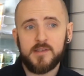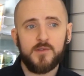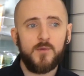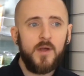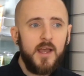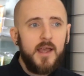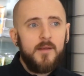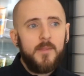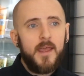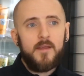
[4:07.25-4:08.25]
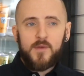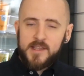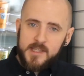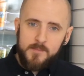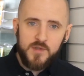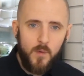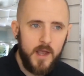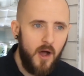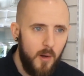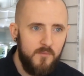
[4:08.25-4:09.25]
So it seems
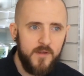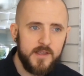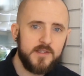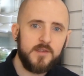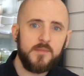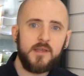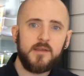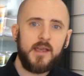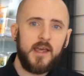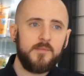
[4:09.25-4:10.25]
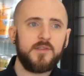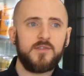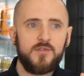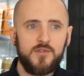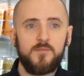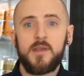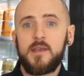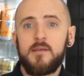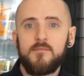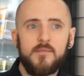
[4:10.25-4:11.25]
quite obvious to me that cannabis should be,